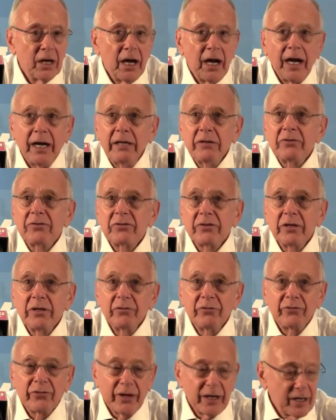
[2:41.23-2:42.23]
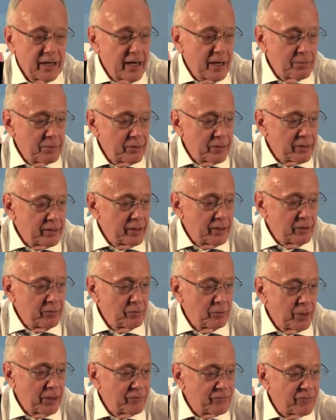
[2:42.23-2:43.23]
I hadn't seen fan apathy
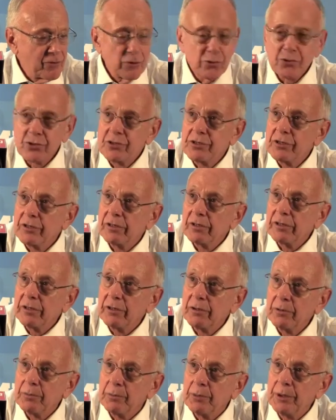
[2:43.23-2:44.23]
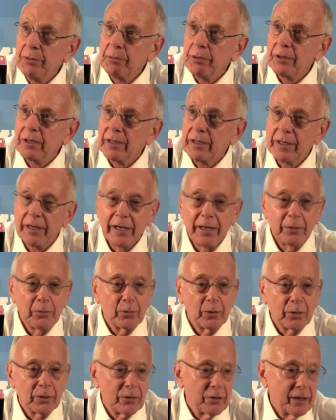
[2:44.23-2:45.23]
even my first year. You know, people that
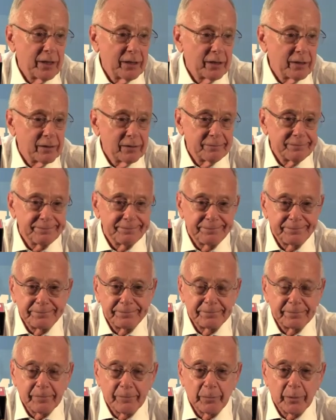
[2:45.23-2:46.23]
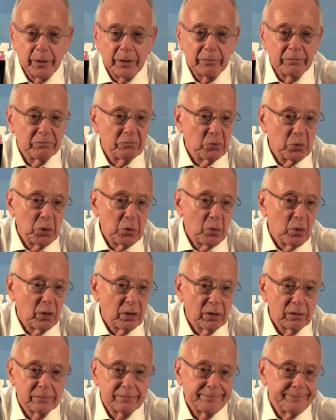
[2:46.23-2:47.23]
came were great, but we
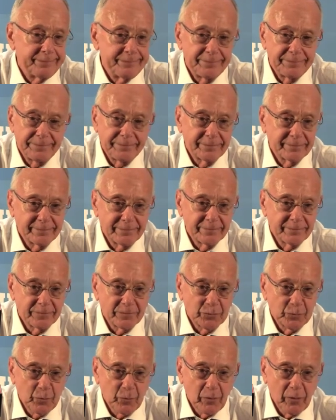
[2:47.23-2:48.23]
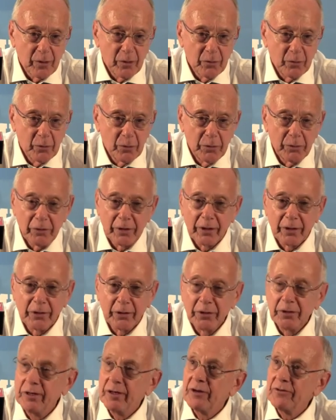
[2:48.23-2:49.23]
weren't a
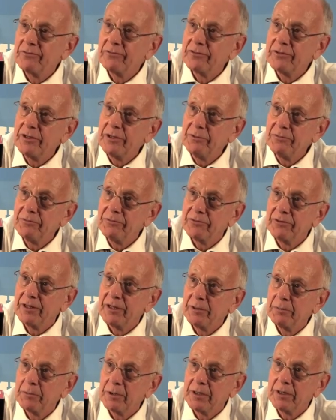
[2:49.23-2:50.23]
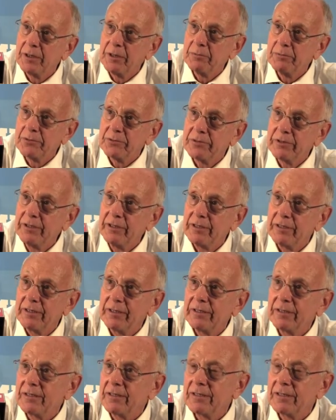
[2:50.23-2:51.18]
good enough team for them to come see.